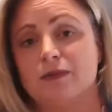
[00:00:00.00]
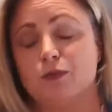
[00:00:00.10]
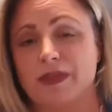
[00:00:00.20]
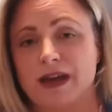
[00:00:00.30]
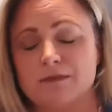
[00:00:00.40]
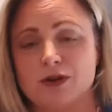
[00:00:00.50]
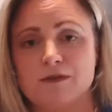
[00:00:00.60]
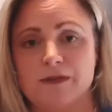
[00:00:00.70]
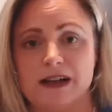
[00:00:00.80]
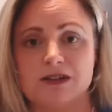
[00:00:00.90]
We then
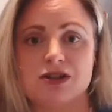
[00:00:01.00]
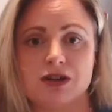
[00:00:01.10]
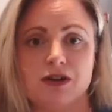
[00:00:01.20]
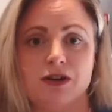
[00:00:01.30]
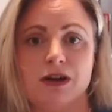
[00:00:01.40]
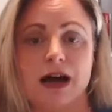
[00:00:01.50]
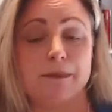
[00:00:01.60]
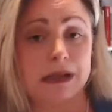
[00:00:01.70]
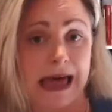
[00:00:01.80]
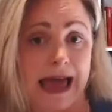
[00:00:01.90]
move into a
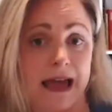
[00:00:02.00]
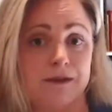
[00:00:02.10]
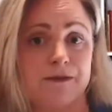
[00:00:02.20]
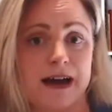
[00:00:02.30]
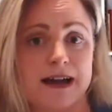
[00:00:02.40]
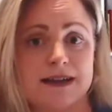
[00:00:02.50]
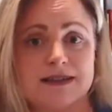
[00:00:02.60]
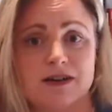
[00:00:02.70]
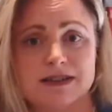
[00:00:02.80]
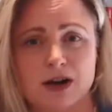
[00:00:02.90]
plan
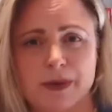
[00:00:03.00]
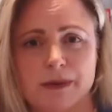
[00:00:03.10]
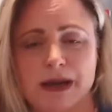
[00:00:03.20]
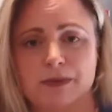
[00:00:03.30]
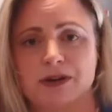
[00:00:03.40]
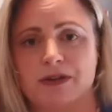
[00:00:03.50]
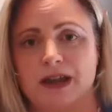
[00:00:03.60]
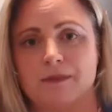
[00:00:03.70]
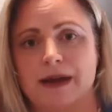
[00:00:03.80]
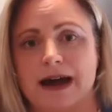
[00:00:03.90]
phase. So it's helping people to
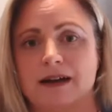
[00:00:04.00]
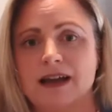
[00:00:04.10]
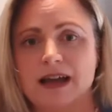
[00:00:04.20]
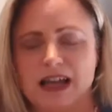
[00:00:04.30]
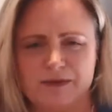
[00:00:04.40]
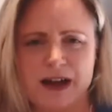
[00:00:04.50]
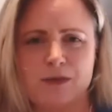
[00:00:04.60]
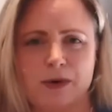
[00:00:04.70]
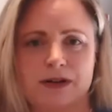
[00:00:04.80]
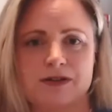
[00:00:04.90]
think about if they
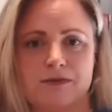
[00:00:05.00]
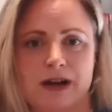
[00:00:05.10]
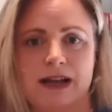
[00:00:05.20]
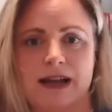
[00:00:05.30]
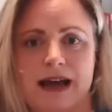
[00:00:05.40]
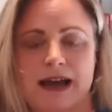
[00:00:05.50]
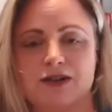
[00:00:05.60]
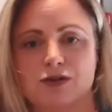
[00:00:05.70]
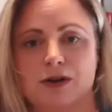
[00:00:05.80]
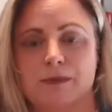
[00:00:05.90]
were to
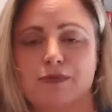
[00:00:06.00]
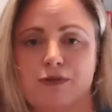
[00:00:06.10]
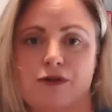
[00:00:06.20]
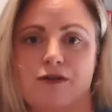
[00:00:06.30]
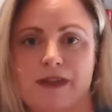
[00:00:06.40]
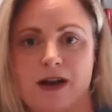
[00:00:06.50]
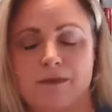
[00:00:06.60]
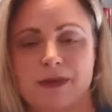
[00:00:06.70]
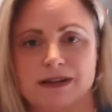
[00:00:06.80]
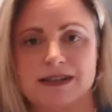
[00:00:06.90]
re-engage or improve their
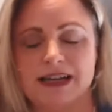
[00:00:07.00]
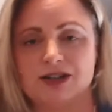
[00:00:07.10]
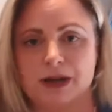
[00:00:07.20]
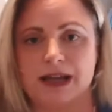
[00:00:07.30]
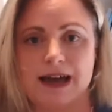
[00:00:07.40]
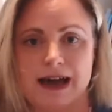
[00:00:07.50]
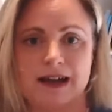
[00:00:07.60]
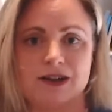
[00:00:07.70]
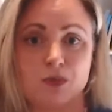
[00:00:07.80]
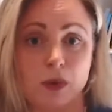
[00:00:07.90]
ability to
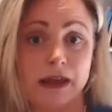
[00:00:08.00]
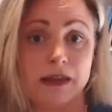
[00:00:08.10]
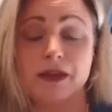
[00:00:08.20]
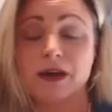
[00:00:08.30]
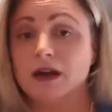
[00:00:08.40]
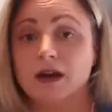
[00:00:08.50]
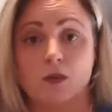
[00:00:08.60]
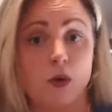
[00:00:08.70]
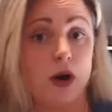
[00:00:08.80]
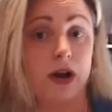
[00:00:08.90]
engage with
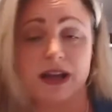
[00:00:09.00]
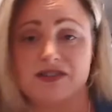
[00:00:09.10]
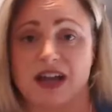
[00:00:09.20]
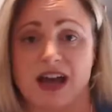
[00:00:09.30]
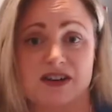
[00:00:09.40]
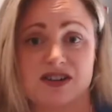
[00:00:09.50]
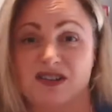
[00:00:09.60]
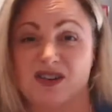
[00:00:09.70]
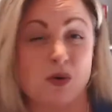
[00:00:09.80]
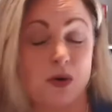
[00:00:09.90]
work,
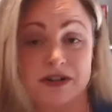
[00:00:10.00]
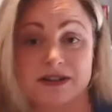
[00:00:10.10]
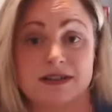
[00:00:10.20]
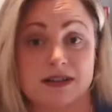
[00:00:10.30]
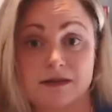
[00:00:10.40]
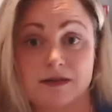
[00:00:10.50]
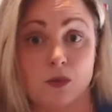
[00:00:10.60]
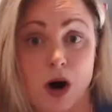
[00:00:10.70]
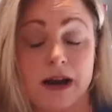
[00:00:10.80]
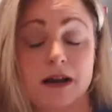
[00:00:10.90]
education, or just the
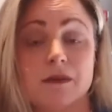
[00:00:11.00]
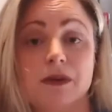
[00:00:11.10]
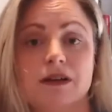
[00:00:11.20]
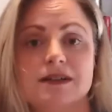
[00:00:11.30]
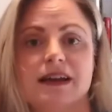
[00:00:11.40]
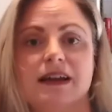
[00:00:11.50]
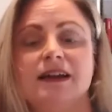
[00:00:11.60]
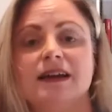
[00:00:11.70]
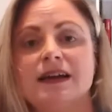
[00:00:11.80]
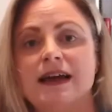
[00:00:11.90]
wider
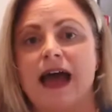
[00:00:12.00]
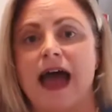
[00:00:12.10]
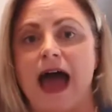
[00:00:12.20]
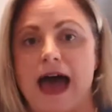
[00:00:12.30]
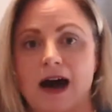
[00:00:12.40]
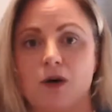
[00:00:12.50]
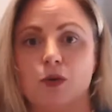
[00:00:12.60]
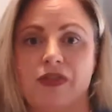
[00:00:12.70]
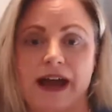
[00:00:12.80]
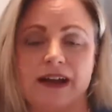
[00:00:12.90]
community, how
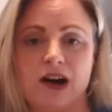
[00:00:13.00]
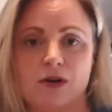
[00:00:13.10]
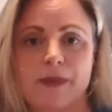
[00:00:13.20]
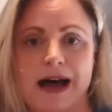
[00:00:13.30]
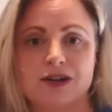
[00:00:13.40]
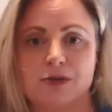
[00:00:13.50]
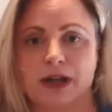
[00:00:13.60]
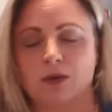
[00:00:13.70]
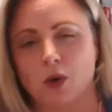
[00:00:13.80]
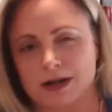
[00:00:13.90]
would they go about
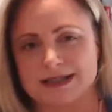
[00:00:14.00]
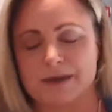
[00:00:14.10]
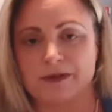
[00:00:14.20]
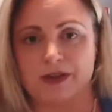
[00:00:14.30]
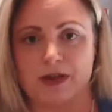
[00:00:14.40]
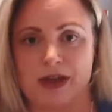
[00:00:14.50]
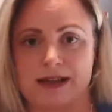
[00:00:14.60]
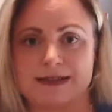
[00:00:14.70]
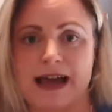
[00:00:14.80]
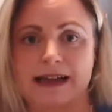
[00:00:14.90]
doing it? What are some of the
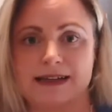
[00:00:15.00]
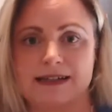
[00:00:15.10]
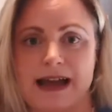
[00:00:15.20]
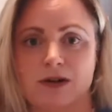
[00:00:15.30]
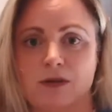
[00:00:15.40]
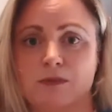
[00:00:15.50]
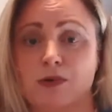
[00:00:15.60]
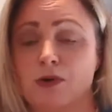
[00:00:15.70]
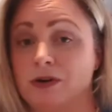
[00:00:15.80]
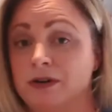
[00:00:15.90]
things they can take on
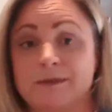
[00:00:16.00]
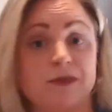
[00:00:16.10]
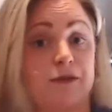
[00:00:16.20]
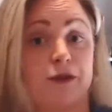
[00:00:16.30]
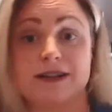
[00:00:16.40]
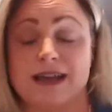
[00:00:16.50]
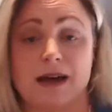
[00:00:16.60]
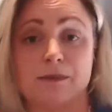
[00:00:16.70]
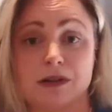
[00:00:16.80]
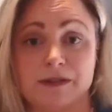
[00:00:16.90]
board? For
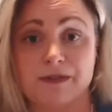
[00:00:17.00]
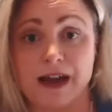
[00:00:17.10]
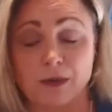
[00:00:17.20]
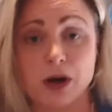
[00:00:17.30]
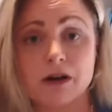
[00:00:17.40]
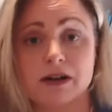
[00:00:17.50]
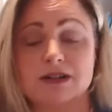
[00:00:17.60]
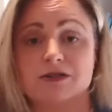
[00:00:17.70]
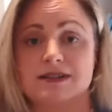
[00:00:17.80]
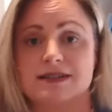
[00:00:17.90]
example, if they were
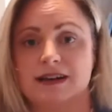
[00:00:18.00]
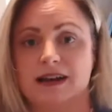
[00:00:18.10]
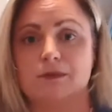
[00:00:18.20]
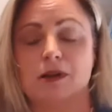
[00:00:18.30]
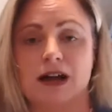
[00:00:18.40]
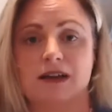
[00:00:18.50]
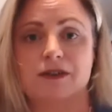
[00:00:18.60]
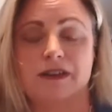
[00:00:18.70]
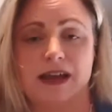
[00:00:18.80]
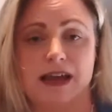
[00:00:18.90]
interested in applying
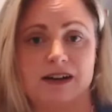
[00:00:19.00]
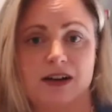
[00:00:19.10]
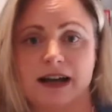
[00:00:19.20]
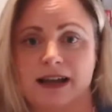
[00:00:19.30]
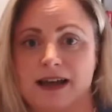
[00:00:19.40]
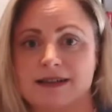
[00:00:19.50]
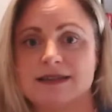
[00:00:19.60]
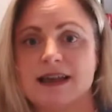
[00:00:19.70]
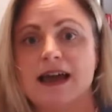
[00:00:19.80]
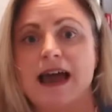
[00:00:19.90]
for the
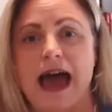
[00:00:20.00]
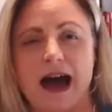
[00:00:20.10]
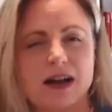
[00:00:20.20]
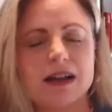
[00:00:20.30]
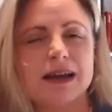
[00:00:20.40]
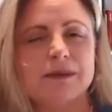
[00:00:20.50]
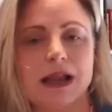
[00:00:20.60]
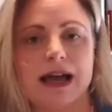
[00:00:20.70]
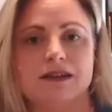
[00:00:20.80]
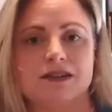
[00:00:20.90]
NDIS, how can they
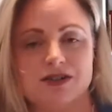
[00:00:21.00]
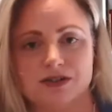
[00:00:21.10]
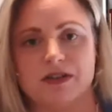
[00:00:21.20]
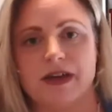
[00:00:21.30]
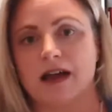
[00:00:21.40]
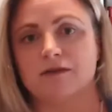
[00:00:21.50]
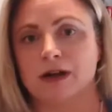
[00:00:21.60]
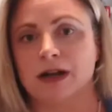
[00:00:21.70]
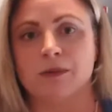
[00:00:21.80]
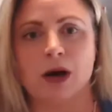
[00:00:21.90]
plan to do that
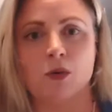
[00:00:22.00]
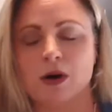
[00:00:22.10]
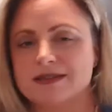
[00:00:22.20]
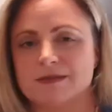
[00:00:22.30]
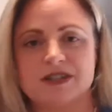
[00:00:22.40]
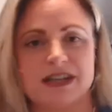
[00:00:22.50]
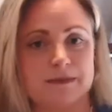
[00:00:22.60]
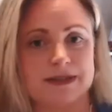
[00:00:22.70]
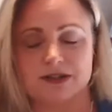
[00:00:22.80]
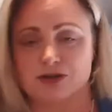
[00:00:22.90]
really well? What are some
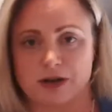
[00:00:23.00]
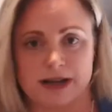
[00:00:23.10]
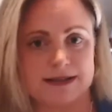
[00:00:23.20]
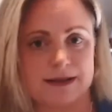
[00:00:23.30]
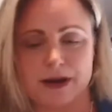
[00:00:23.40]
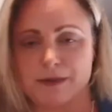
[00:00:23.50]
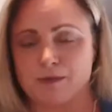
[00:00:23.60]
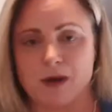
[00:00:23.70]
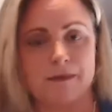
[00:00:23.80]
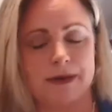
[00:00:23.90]
tips and tricks that
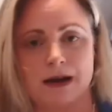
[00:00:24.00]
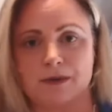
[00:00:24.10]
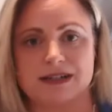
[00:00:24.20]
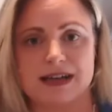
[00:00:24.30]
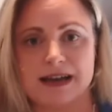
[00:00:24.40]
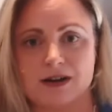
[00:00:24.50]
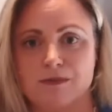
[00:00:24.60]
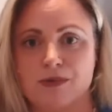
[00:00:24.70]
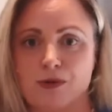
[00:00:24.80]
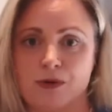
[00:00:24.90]
people might be able to take
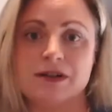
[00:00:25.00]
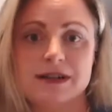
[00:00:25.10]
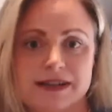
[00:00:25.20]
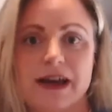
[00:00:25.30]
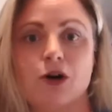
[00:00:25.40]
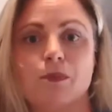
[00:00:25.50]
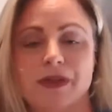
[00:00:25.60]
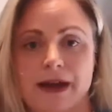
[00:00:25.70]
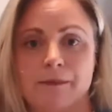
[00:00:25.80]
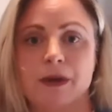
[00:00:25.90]
on board to help
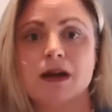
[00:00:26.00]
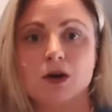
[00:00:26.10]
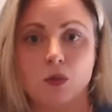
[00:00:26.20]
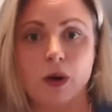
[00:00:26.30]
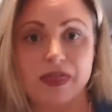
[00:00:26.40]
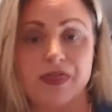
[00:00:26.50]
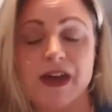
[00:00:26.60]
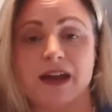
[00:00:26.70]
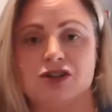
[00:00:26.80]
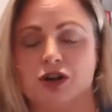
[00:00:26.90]
them with
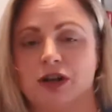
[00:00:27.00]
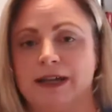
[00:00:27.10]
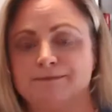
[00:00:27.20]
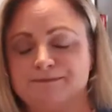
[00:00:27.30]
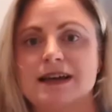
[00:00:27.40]
their journey?